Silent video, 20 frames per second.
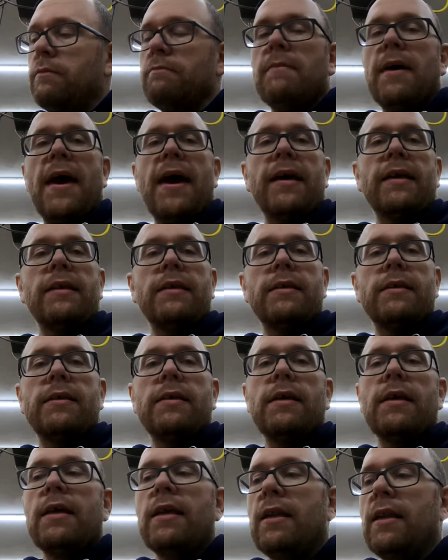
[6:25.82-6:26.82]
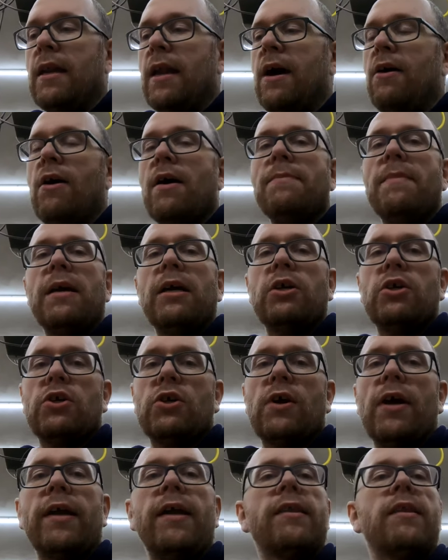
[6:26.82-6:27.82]
magnets in and how I make
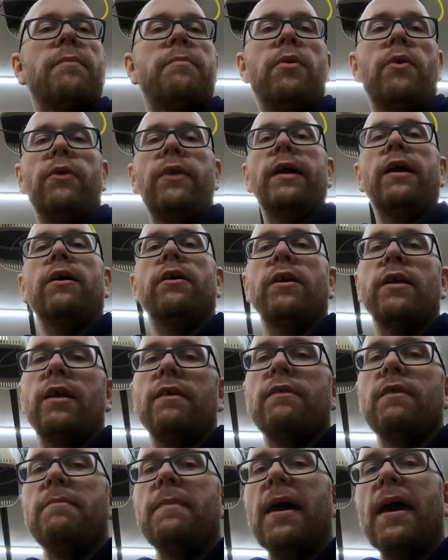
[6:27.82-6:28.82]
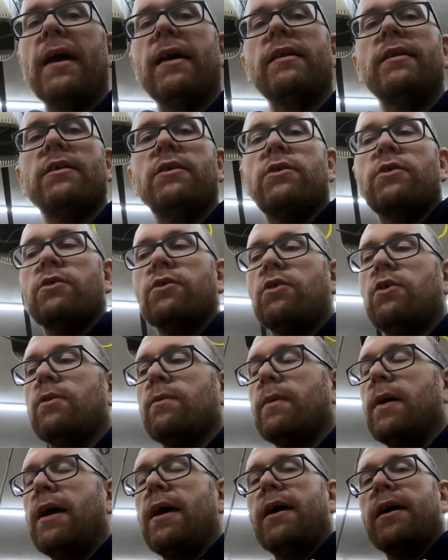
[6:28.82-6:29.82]
sure I get the polarity of the magnets
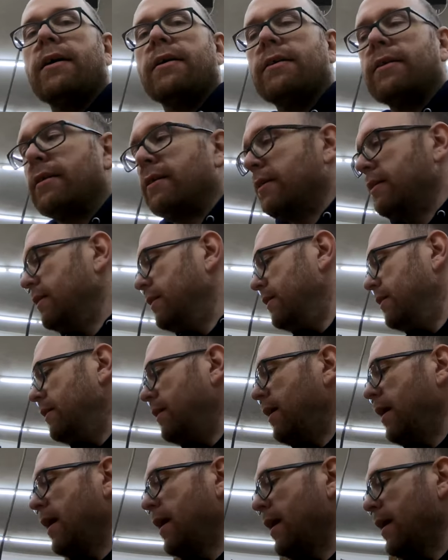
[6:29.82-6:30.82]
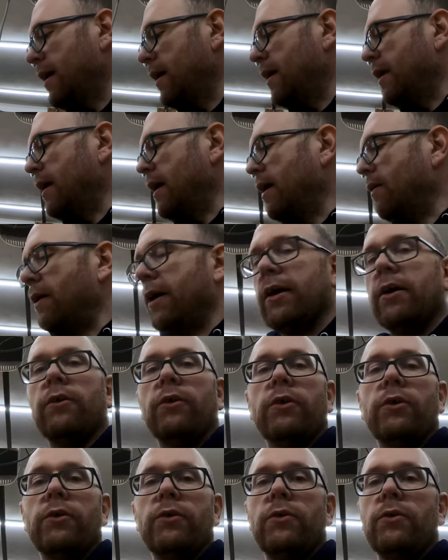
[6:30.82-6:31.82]
correct, and how I
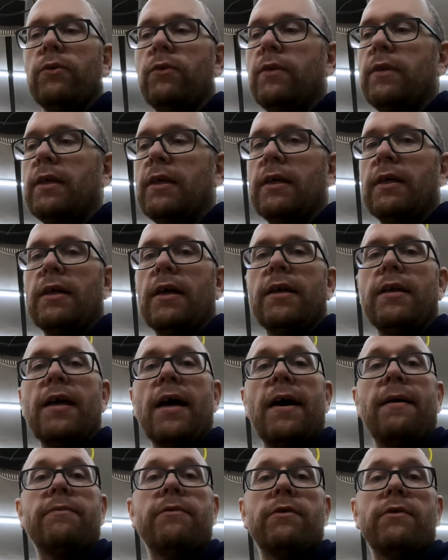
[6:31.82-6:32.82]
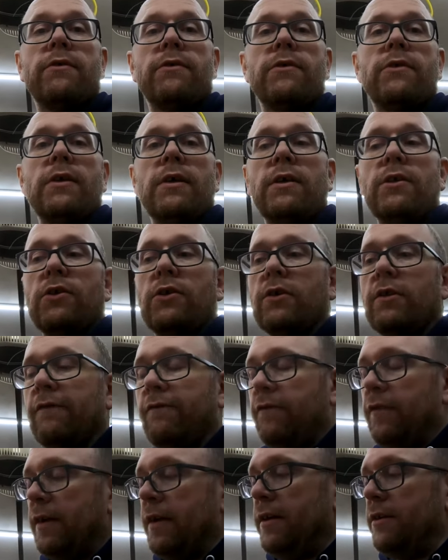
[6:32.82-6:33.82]
glue the adapters into the
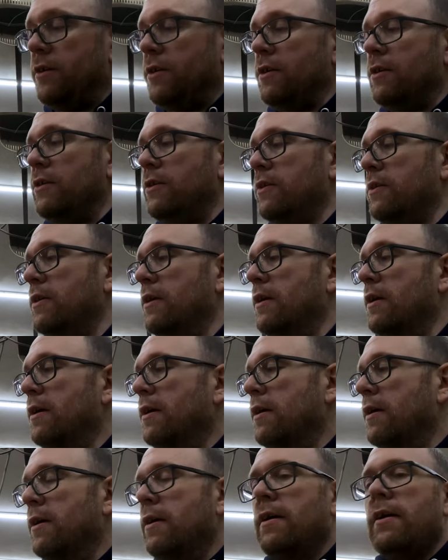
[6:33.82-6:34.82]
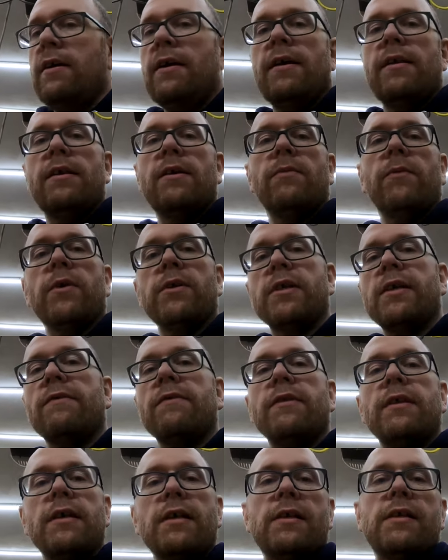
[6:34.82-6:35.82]
flanges. And then once
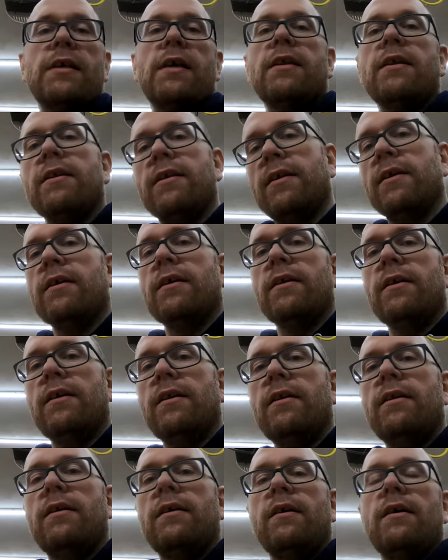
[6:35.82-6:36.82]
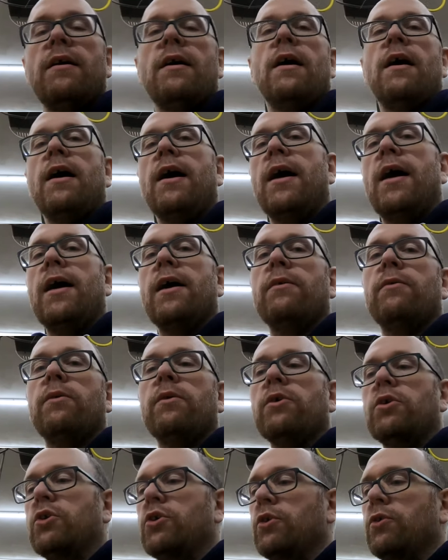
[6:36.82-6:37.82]
everything's said and done, I
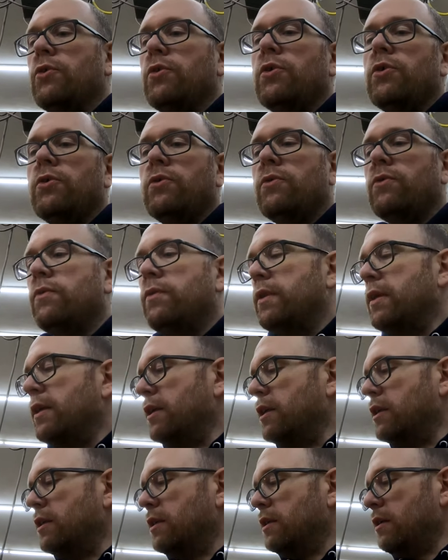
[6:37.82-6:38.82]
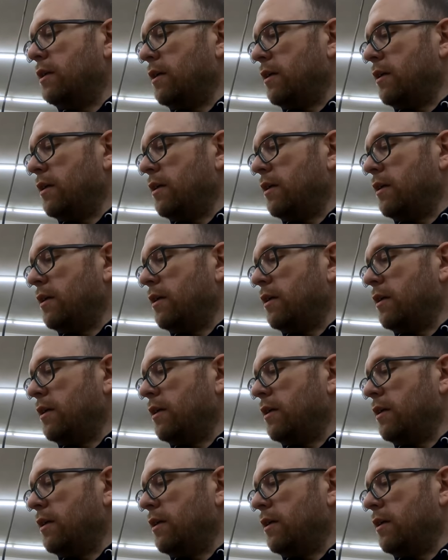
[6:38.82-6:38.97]
will show you these